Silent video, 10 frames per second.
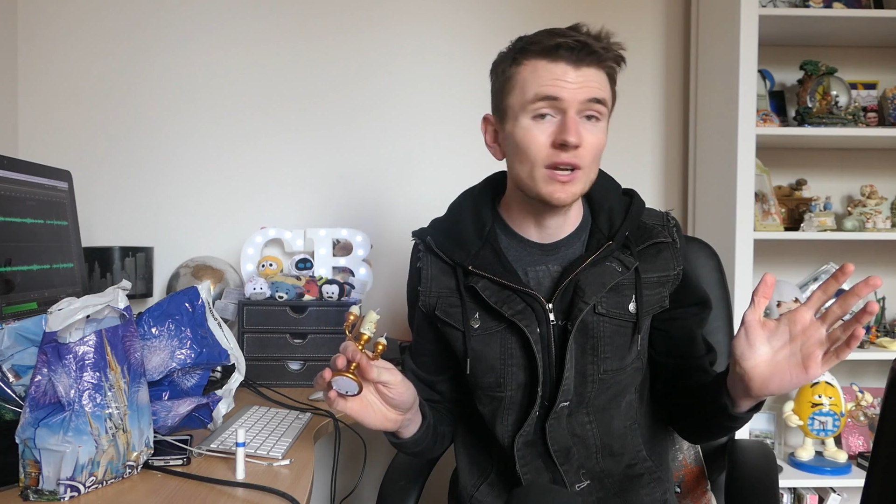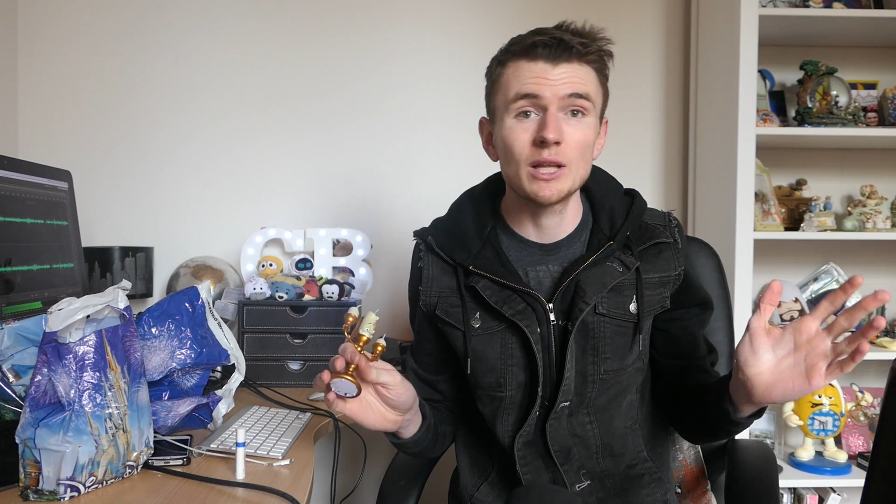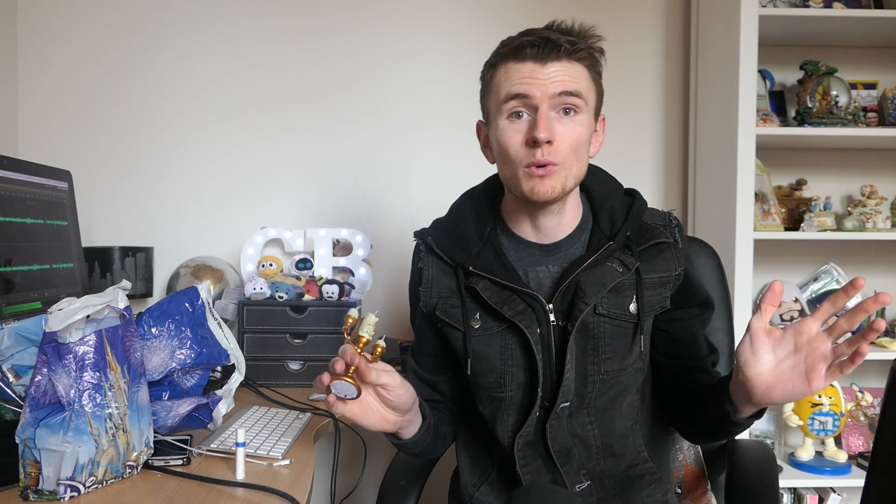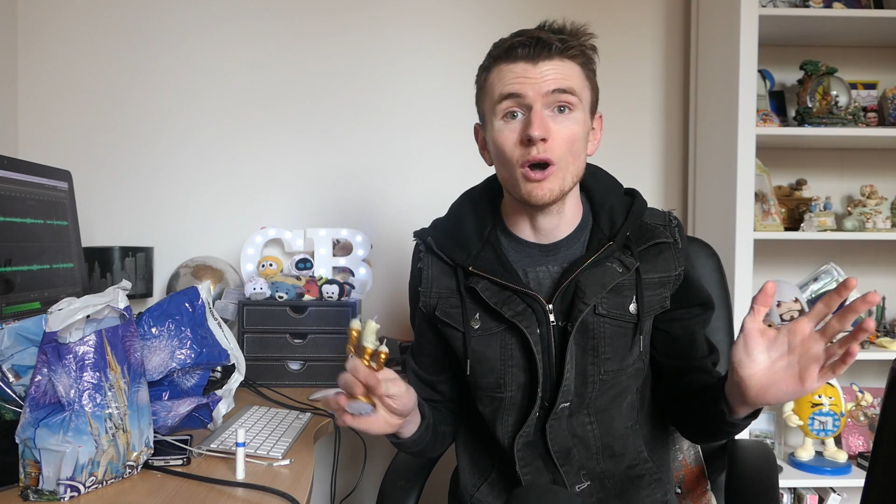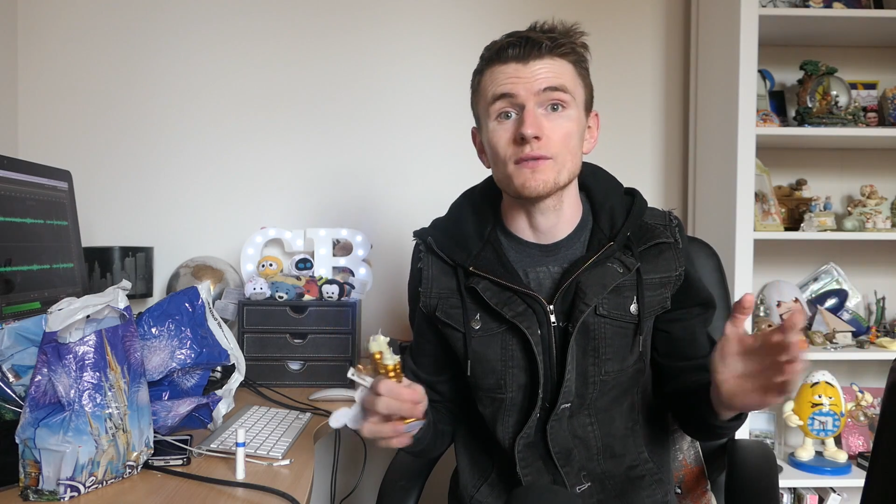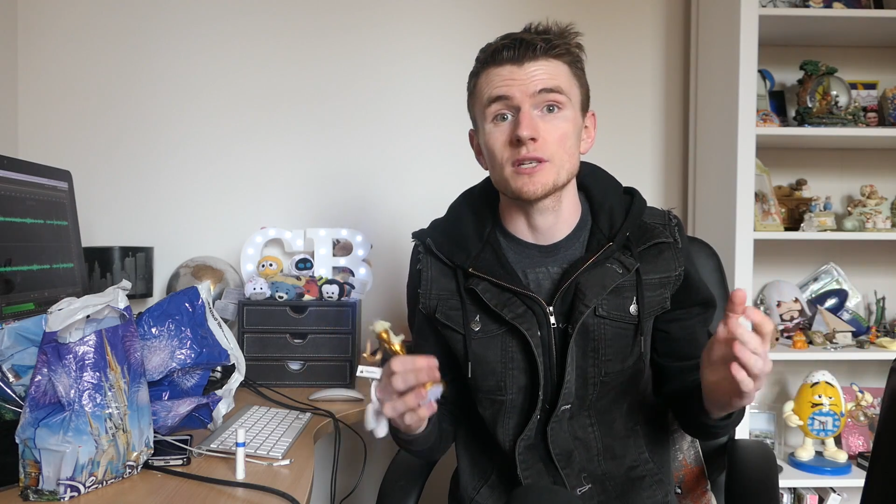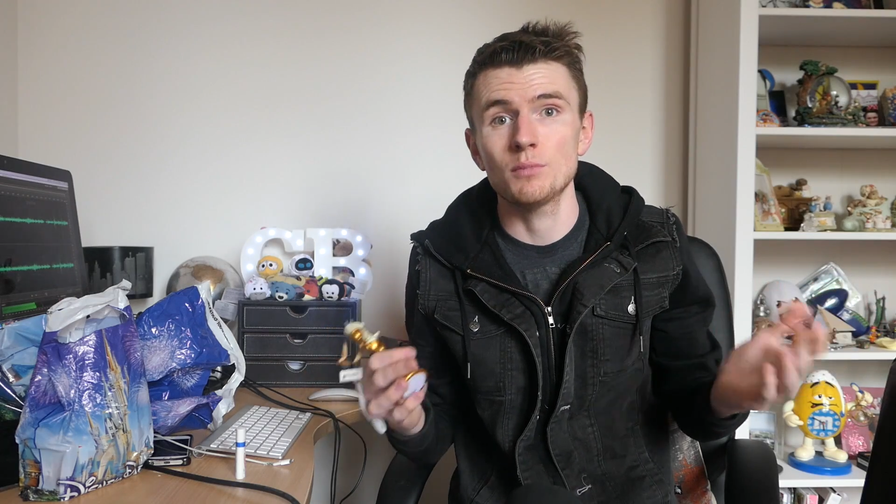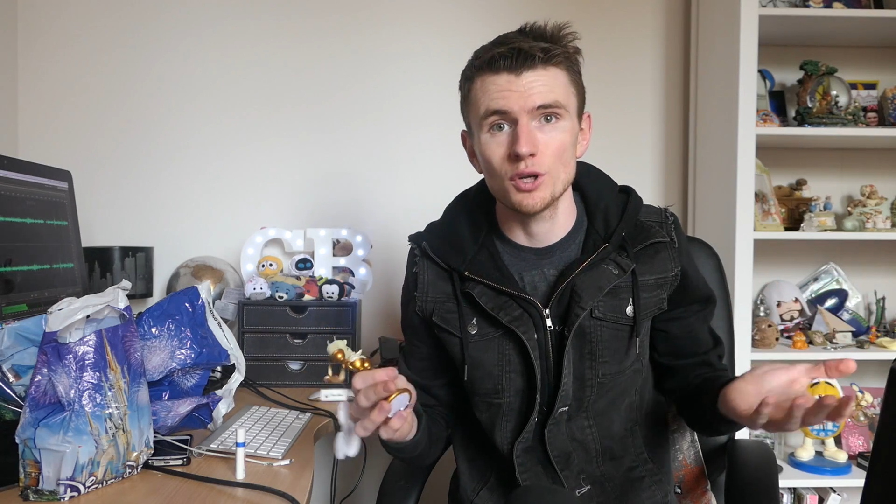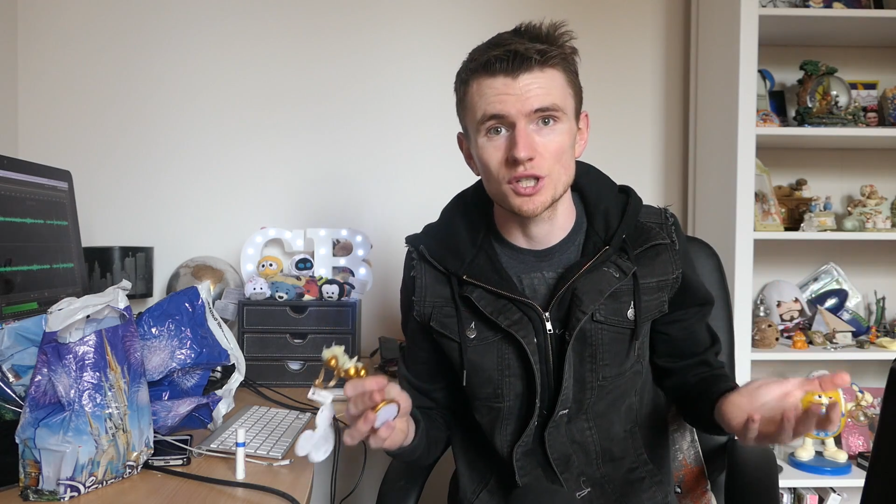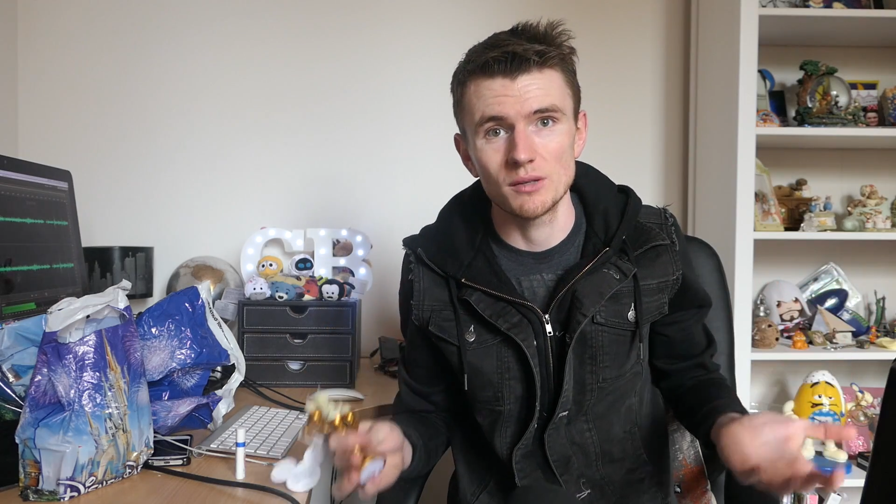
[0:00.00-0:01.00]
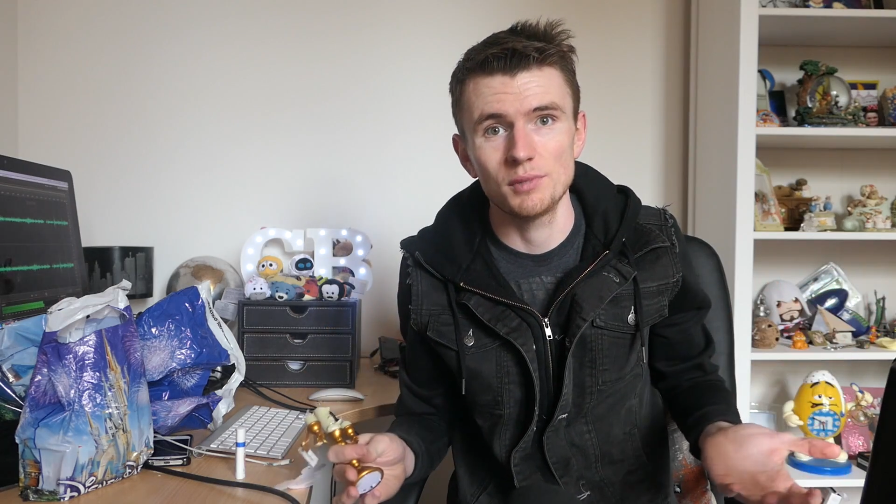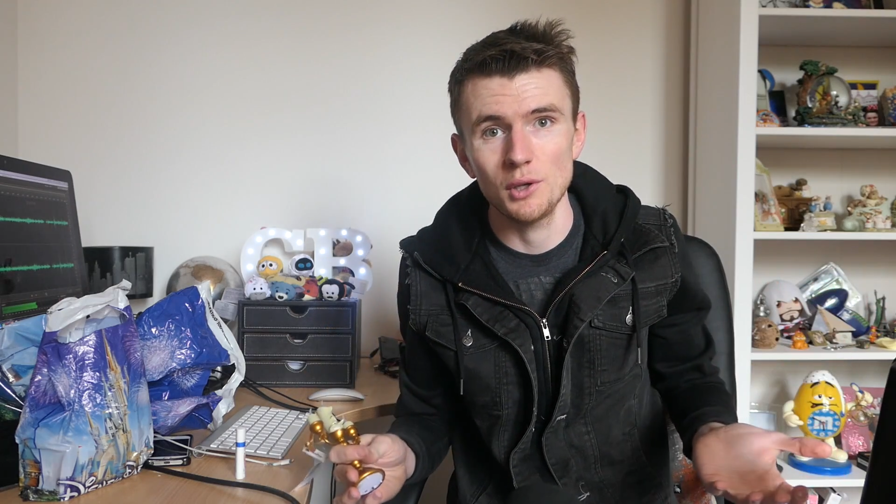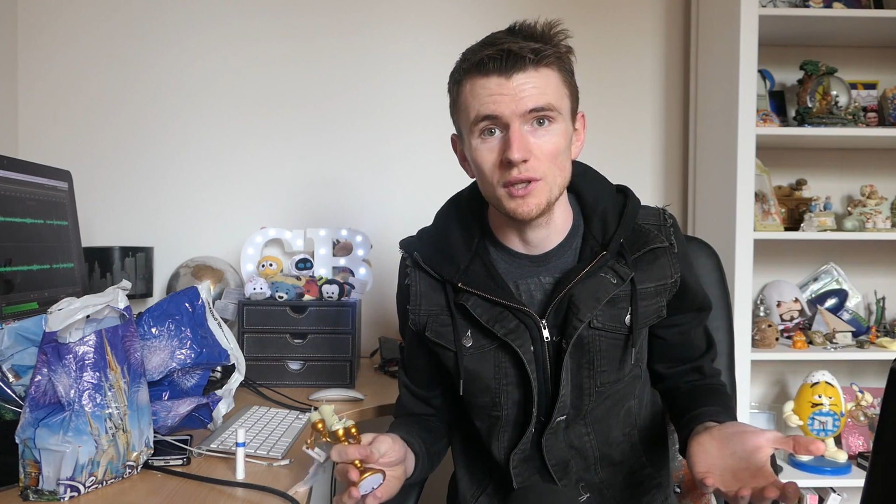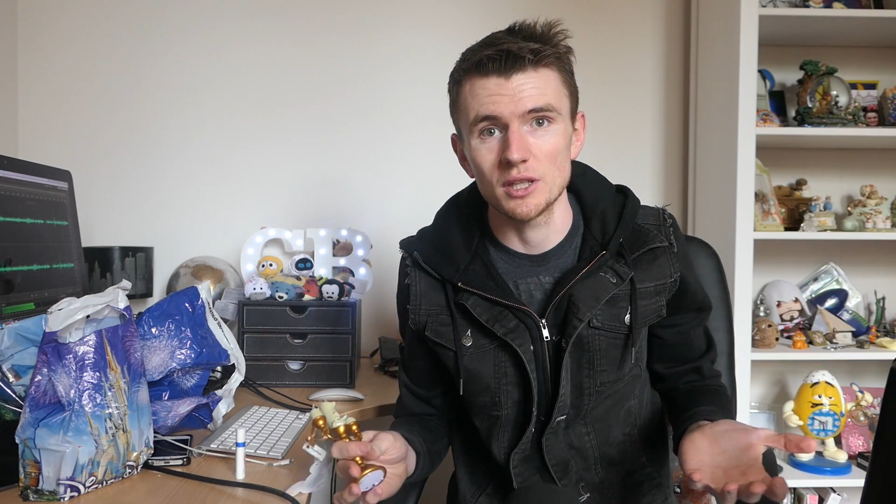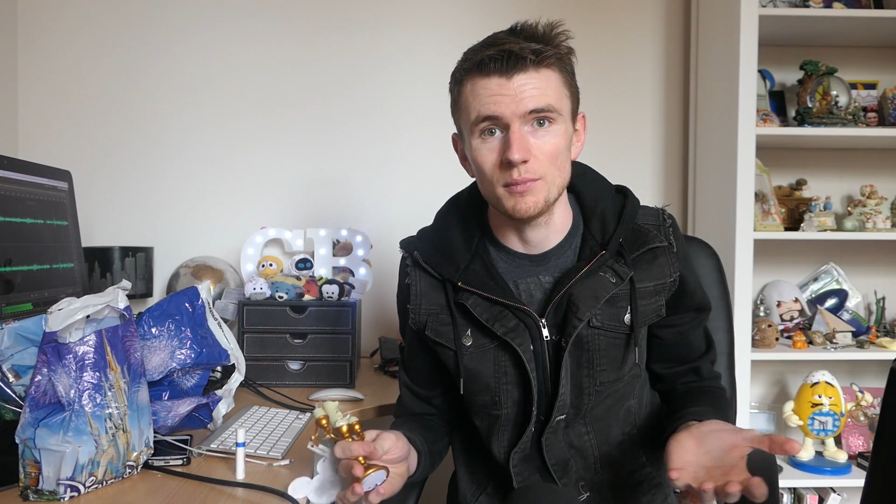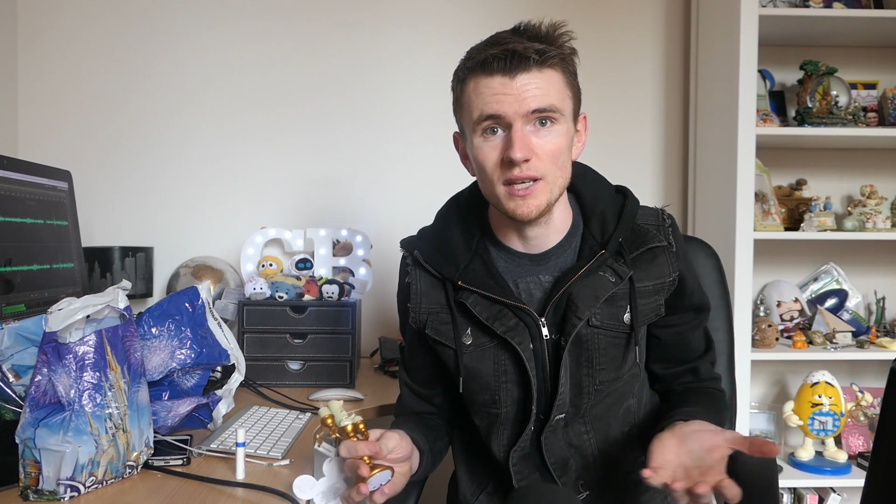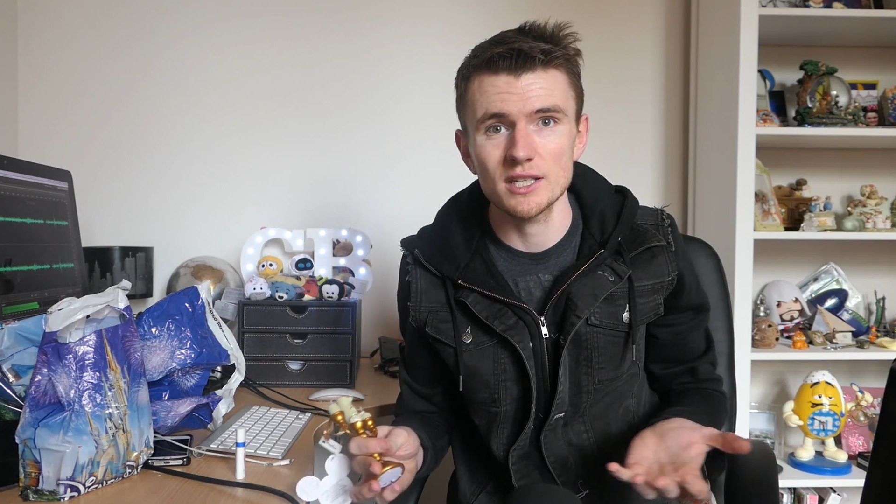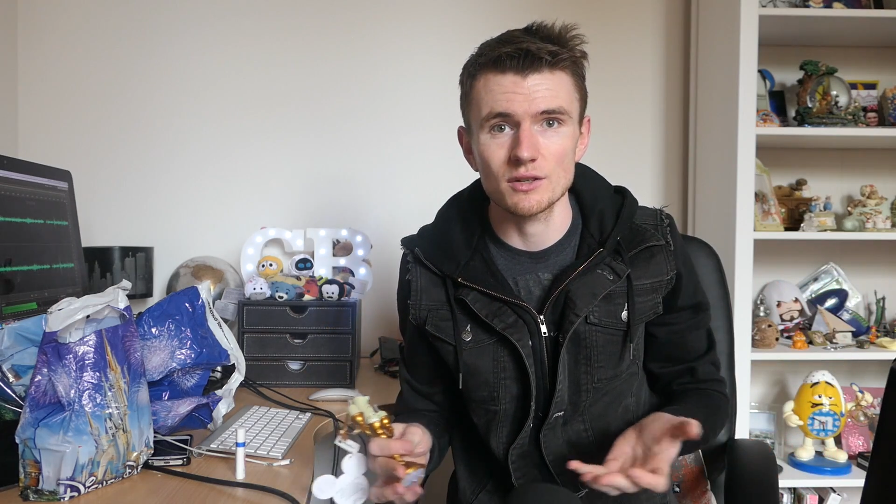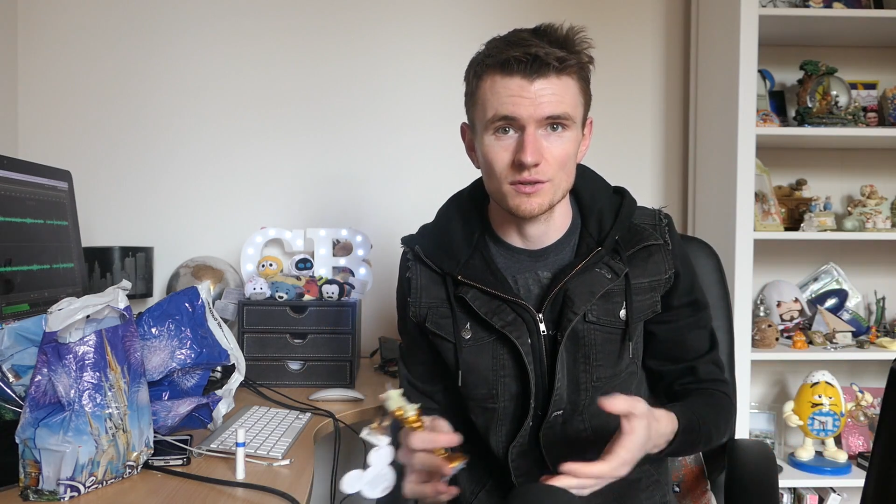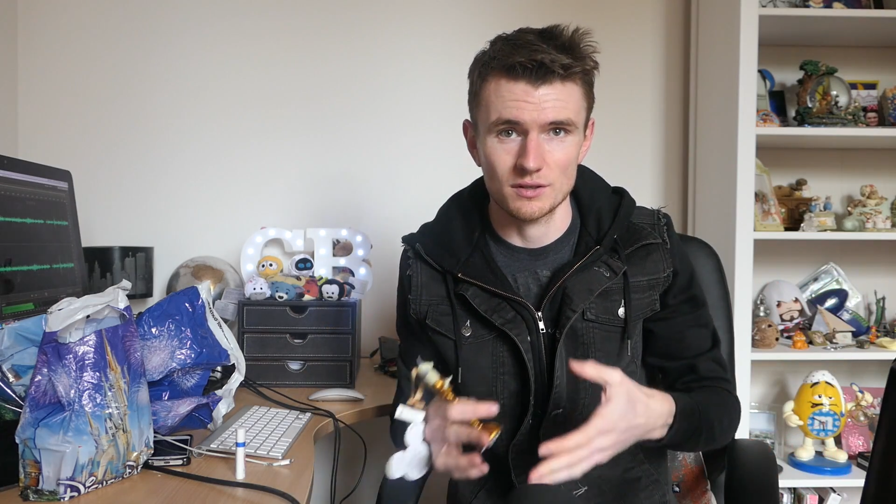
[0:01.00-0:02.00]
They really were obviously pushing Beauty and the
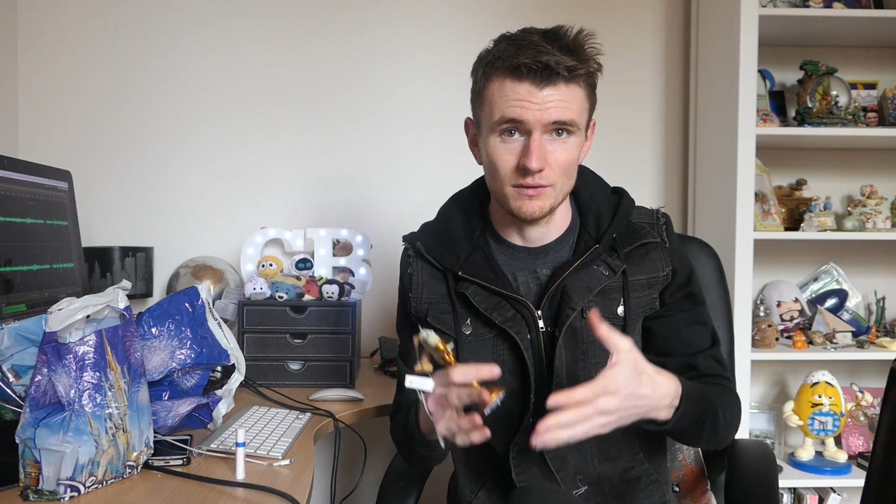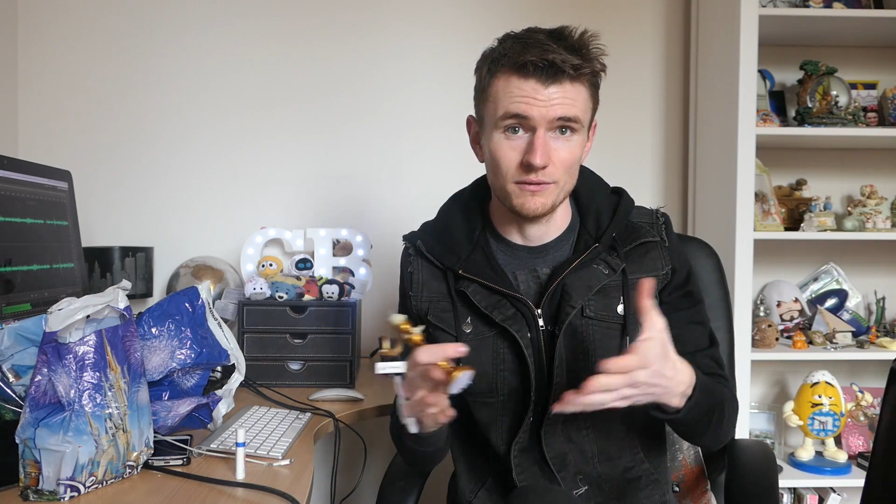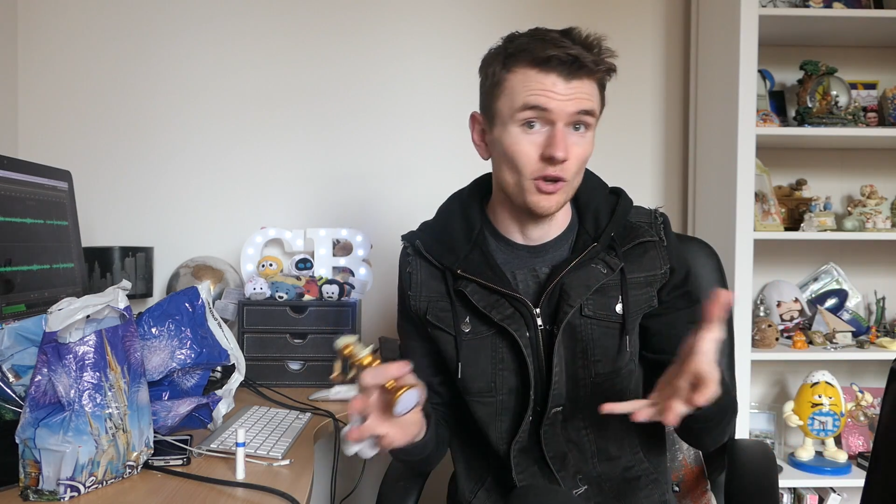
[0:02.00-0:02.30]
Beast because